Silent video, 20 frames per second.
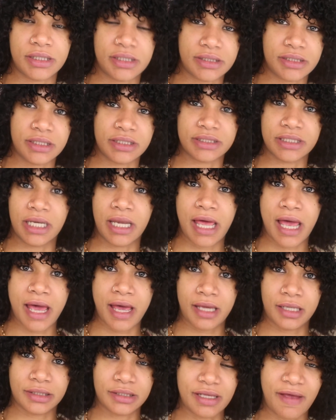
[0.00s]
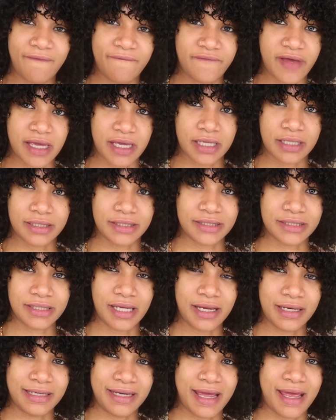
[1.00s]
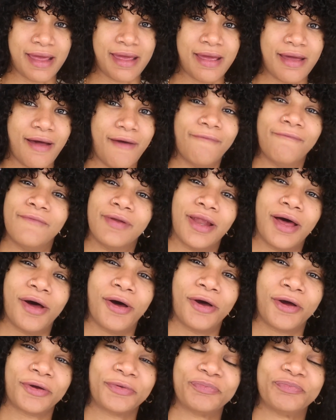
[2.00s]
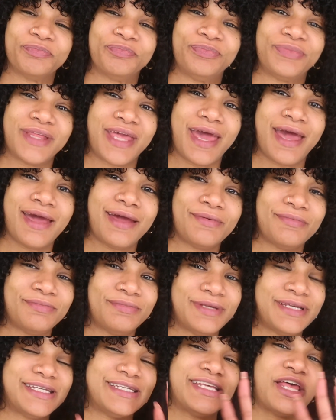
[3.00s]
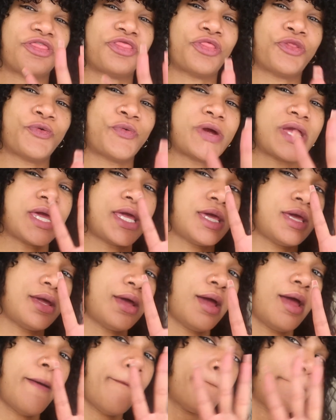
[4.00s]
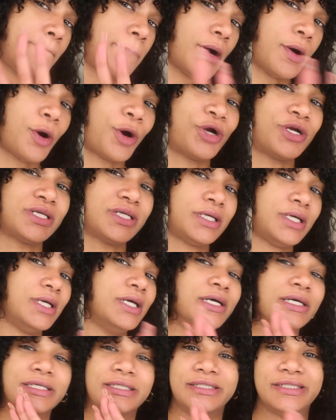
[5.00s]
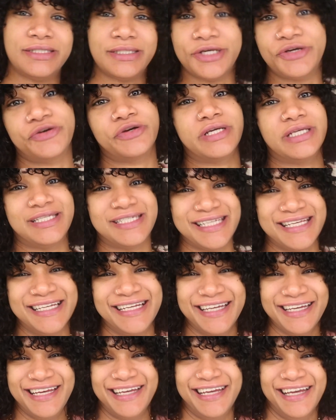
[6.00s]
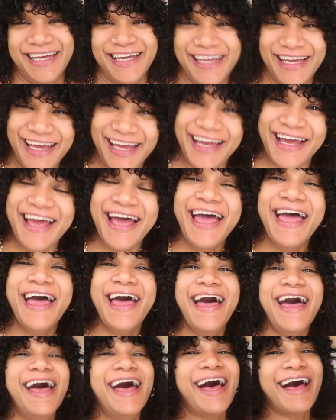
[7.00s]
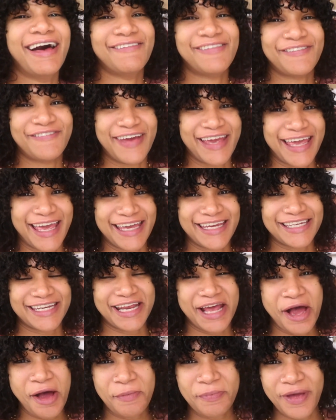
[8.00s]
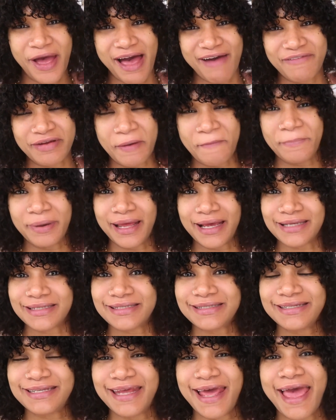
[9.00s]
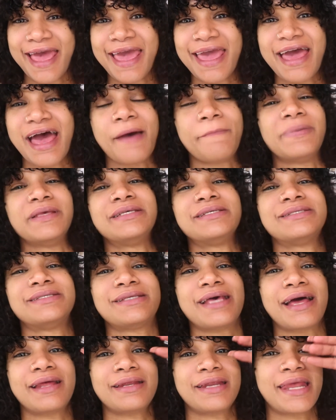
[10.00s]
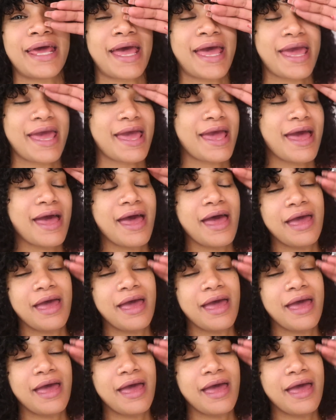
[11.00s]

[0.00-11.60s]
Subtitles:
this is the last Vegas day vlog. Okay, this is a 3-part series of the vacation. I hope you're having a blessed day. Happy Sunday.